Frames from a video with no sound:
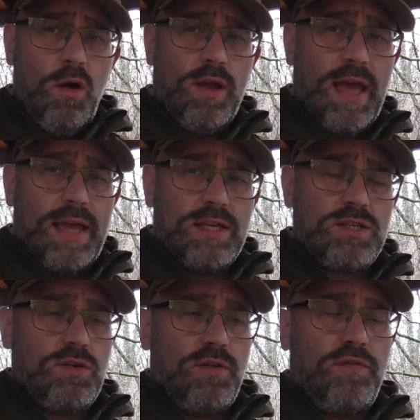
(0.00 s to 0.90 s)
Okay,
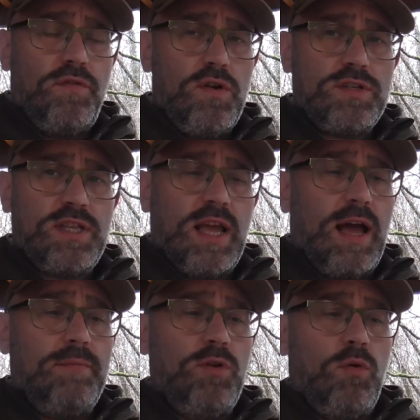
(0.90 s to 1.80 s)
so the first thing
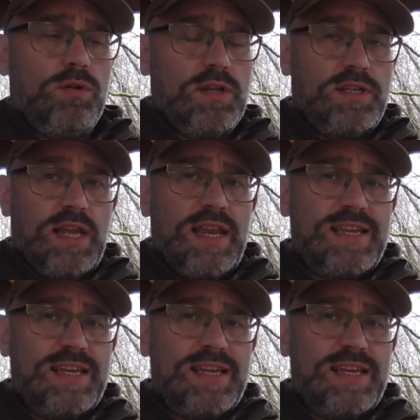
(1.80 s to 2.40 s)
I'm noticing